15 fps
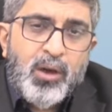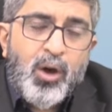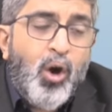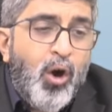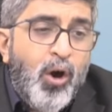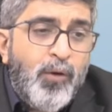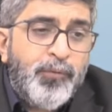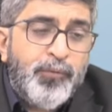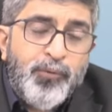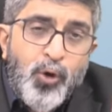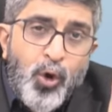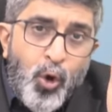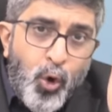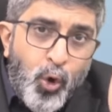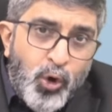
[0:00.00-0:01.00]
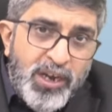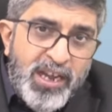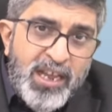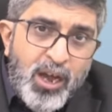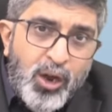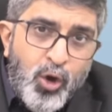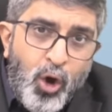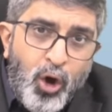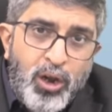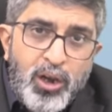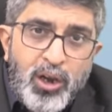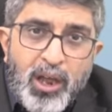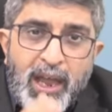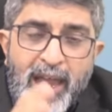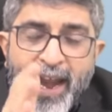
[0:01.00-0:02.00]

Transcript: of holding a call